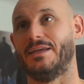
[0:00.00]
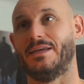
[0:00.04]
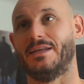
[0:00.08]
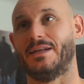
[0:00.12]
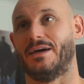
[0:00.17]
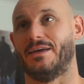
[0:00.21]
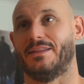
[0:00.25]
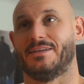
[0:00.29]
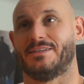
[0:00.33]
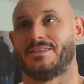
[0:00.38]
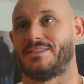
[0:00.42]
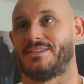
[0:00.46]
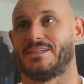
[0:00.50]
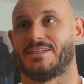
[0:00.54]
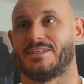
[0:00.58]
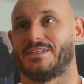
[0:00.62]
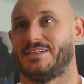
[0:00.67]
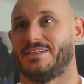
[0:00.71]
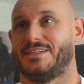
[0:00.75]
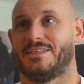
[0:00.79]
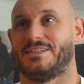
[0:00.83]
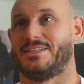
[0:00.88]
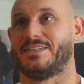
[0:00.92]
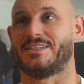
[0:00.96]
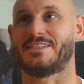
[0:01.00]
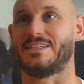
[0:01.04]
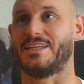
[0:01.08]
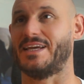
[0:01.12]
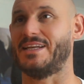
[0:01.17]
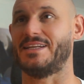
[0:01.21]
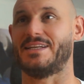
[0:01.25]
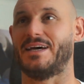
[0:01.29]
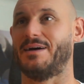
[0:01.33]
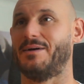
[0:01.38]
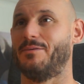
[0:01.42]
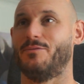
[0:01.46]
You know, you just
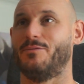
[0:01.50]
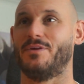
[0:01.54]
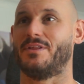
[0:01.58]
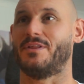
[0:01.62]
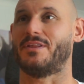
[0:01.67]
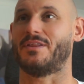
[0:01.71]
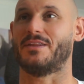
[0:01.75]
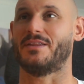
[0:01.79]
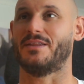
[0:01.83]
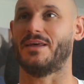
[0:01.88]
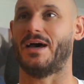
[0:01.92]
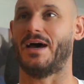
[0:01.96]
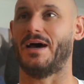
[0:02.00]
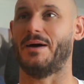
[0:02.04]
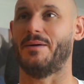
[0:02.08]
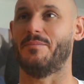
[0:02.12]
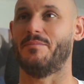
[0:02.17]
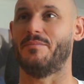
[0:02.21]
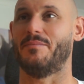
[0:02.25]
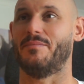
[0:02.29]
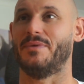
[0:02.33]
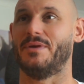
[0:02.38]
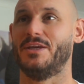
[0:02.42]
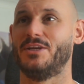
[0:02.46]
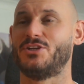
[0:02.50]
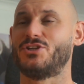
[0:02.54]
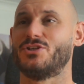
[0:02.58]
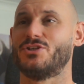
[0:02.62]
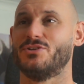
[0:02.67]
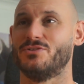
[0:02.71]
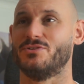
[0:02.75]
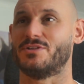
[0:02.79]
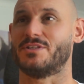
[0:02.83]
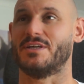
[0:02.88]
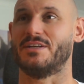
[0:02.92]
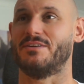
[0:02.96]
end up with
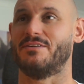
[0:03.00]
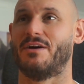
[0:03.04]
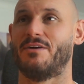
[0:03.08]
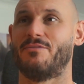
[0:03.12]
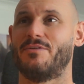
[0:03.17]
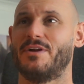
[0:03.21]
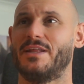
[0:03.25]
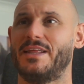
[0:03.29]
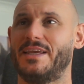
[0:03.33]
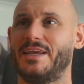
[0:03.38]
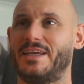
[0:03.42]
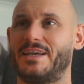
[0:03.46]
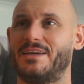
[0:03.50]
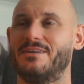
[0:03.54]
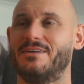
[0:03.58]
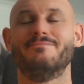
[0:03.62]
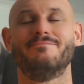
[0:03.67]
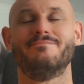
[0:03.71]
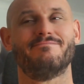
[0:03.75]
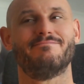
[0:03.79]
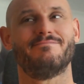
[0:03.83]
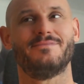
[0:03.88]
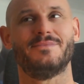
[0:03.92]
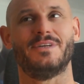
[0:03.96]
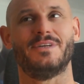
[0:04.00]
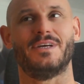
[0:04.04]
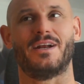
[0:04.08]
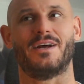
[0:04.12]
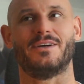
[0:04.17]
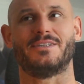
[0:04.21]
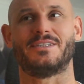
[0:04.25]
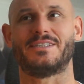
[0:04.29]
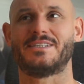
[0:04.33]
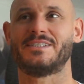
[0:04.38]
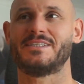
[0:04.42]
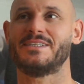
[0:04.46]
issues that are really, you know,
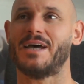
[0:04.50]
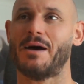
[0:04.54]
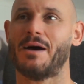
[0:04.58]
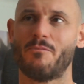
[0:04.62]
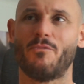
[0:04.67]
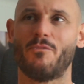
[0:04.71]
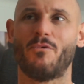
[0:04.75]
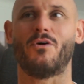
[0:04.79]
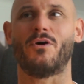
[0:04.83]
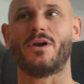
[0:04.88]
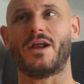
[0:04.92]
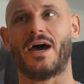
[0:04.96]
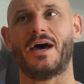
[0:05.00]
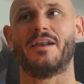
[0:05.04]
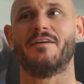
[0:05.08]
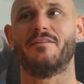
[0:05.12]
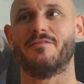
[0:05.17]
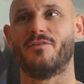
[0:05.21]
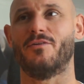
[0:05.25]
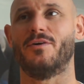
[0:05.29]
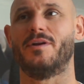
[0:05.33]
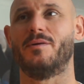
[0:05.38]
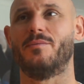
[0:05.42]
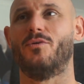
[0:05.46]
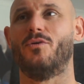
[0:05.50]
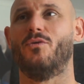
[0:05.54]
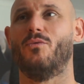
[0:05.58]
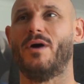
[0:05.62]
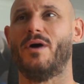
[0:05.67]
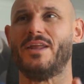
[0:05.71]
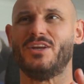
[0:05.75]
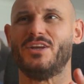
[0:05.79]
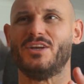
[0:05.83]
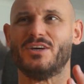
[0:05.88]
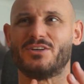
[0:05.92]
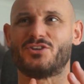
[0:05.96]
somewhat unavoidable
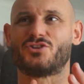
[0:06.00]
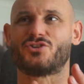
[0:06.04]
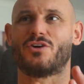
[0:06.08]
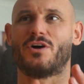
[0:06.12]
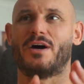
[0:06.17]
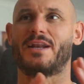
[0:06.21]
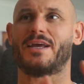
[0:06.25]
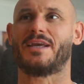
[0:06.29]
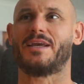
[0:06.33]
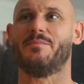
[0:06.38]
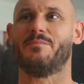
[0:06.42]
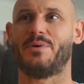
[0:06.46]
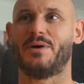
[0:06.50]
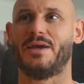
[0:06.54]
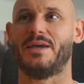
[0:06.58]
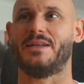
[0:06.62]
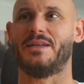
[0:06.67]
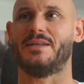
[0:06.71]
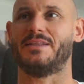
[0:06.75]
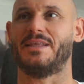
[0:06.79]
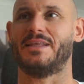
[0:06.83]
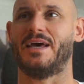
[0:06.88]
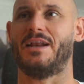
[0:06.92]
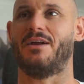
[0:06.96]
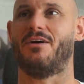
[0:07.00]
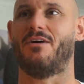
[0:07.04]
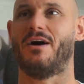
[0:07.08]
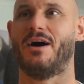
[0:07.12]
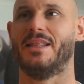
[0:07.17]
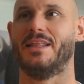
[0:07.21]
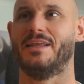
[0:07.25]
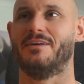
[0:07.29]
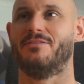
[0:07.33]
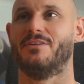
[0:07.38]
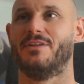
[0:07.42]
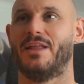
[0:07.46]
when you're trying to compete at that
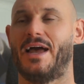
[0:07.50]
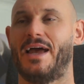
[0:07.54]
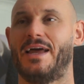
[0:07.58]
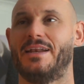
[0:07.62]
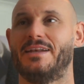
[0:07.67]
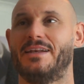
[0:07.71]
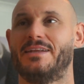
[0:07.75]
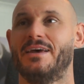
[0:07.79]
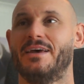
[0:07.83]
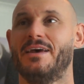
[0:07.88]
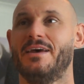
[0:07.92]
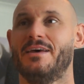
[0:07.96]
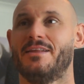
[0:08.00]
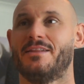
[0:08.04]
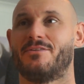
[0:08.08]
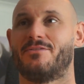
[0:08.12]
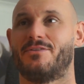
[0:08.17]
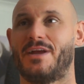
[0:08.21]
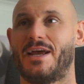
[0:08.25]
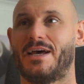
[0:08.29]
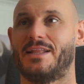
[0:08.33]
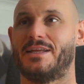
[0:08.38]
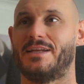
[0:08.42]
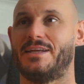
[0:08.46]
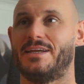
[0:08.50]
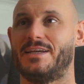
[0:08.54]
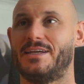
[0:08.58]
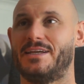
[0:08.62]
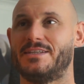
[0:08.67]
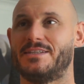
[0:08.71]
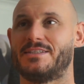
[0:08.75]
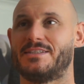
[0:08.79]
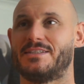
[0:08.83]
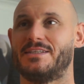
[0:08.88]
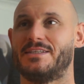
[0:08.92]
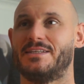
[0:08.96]
high level. And the reality
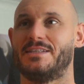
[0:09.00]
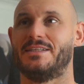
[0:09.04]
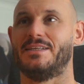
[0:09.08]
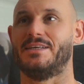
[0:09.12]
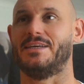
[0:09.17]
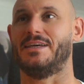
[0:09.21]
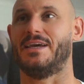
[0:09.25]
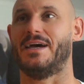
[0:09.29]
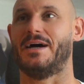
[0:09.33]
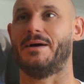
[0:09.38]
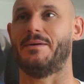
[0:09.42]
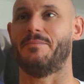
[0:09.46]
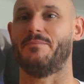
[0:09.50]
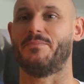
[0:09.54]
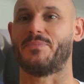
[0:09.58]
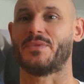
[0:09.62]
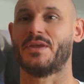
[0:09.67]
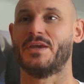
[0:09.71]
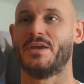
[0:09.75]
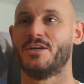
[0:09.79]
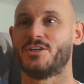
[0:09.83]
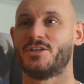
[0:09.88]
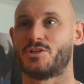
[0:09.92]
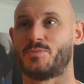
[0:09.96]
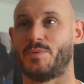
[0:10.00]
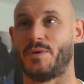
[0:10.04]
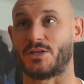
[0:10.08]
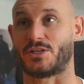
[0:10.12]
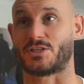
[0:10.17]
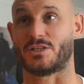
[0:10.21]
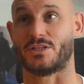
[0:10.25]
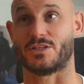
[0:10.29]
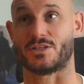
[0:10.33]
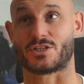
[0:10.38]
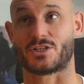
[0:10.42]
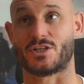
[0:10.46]
is that the
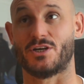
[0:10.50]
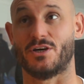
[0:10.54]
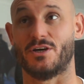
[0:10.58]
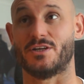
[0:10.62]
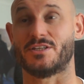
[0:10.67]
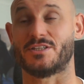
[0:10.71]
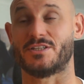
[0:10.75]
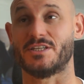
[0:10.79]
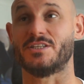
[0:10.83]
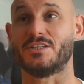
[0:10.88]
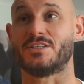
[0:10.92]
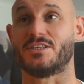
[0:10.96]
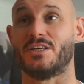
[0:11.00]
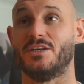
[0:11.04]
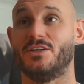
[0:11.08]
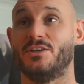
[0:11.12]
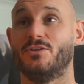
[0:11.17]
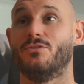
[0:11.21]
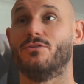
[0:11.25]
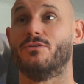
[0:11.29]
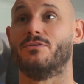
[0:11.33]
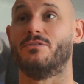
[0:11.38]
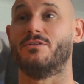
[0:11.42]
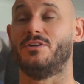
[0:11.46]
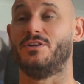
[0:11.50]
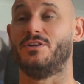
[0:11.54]
specialist curse is that you